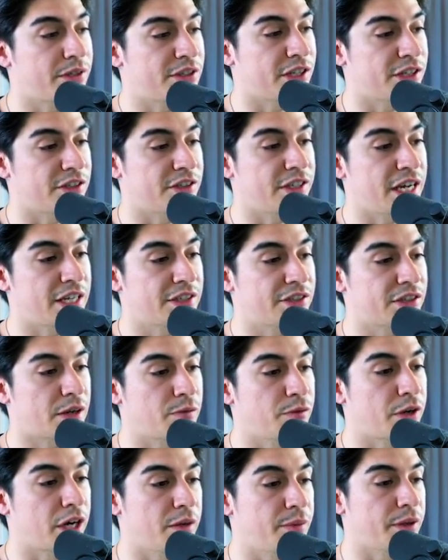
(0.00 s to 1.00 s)
says, yes, I'm
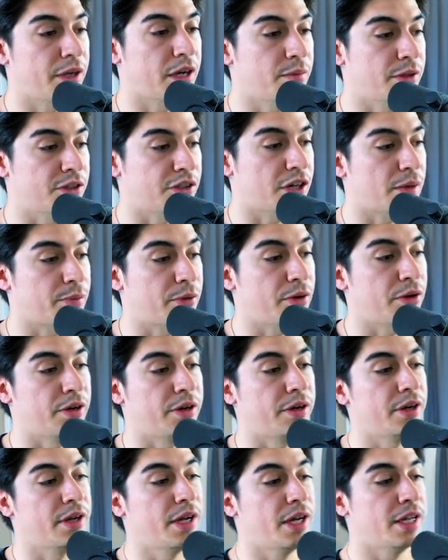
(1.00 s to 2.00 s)
ready to become a top
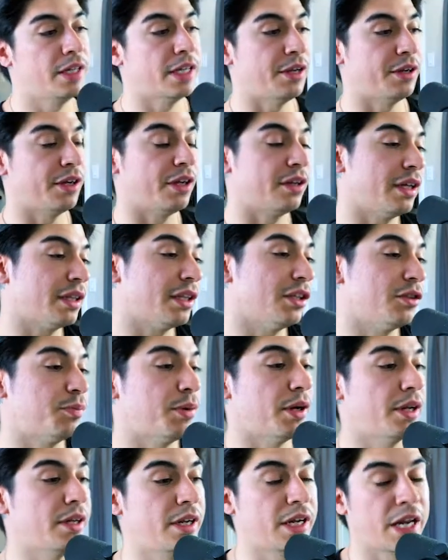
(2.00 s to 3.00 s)
earner. Now you can click this
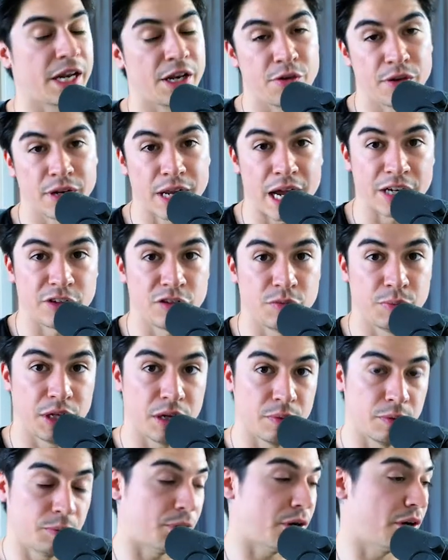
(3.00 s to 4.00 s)
button and then you can actually
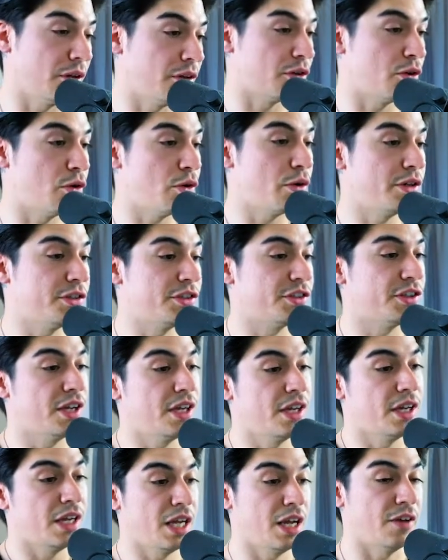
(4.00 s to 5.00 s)
become a part of the course
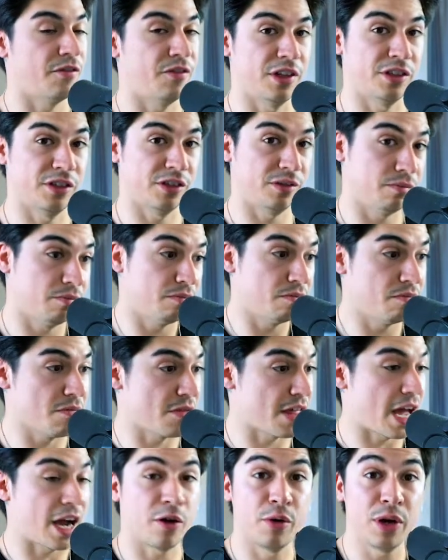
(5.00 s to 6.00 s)
if it's
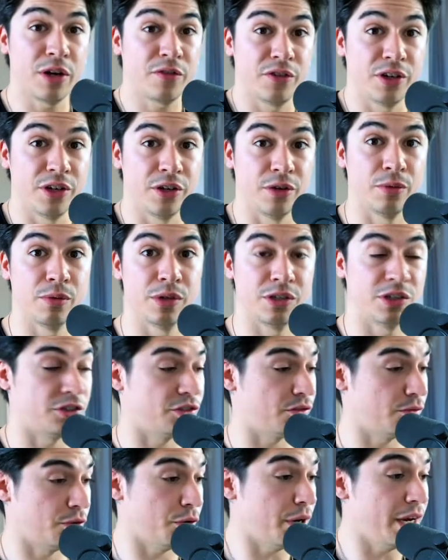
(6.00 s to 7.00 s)
that quick for you, which is
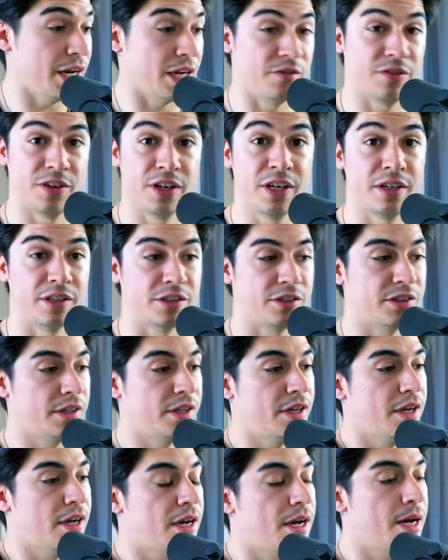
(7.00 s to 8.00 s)
great if it is.
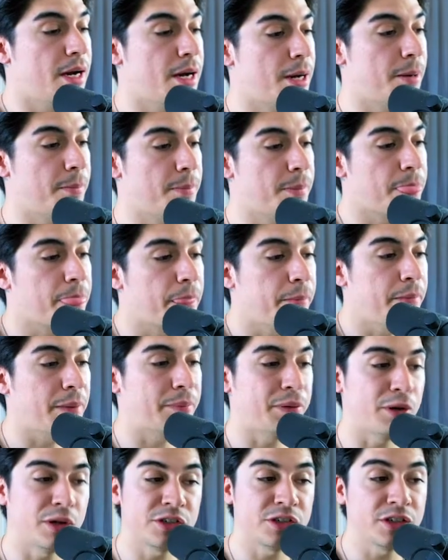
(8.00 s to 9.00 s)
Me
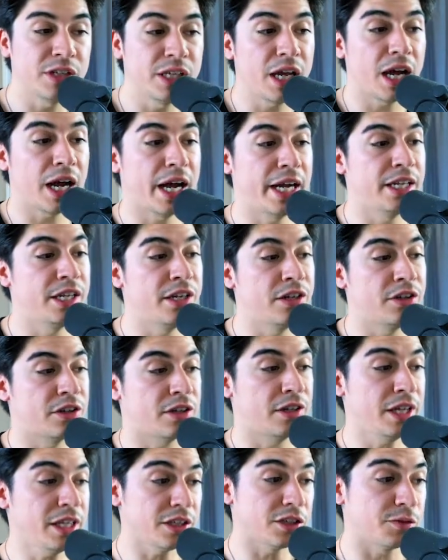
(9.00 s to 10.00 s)
personally, I didn't
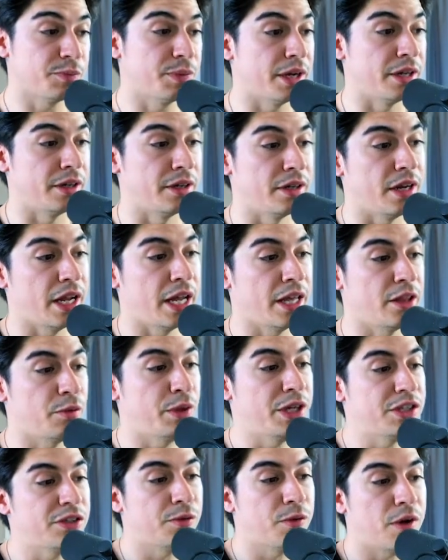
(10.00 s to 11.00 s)
click this button. And the
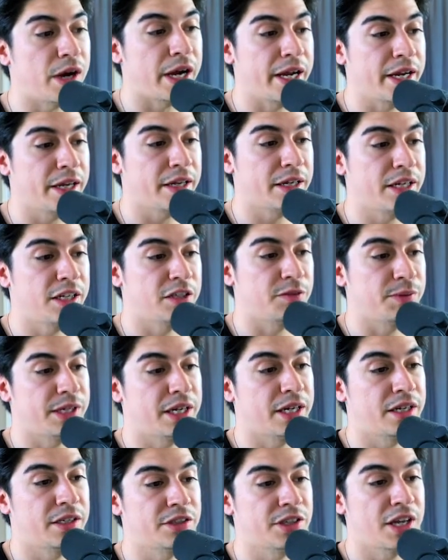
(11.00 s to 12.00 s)
reason why is
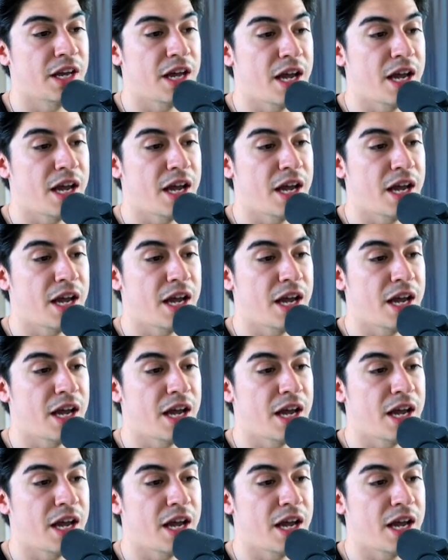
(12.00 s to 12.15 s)
because